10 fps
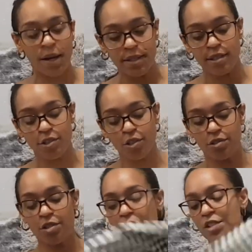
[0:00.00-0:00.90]
about, it's the
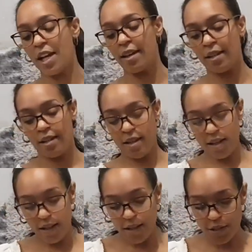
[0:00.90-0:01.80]
dog tooth check,
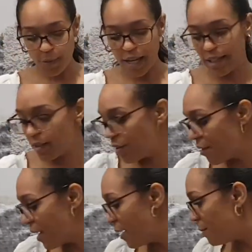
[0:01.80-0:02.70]
because we had a lot
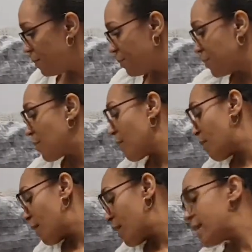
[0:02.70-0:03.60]
of that.
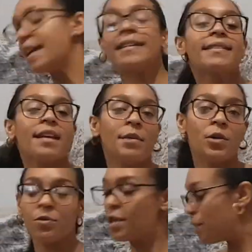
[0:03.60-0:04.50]
Yes, I'm
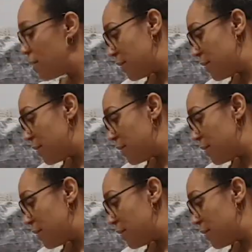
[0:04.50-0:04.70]
old.